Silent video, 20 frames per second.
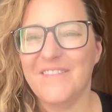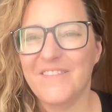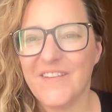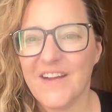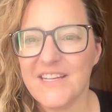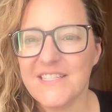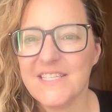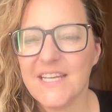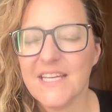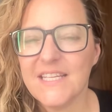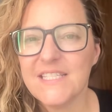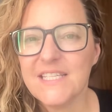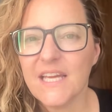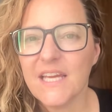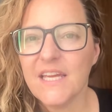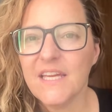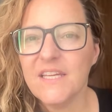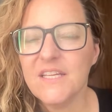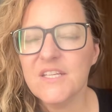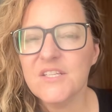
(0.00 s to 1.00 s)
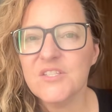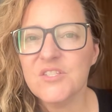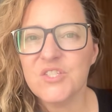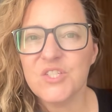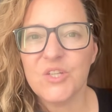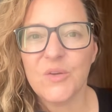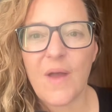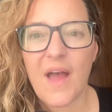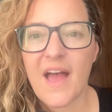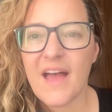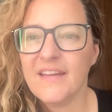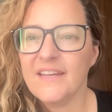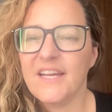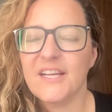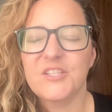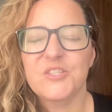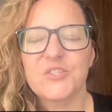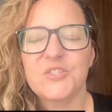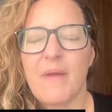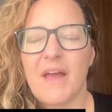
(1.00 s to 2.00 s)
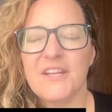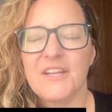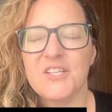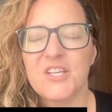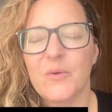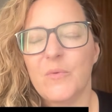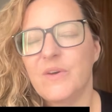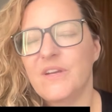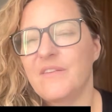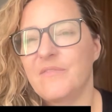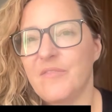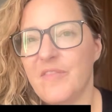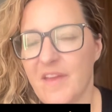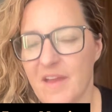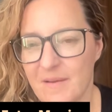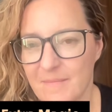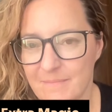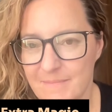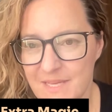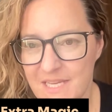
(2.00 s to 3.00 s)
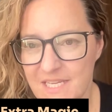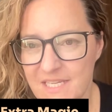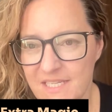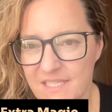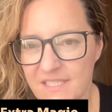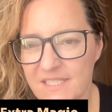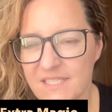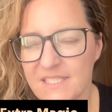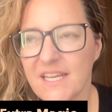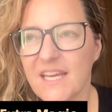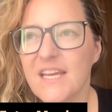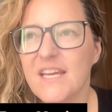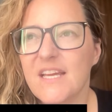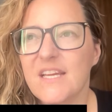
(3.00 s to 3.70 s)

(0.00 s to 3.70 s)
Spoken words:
process is to add extra magic, whatever that means.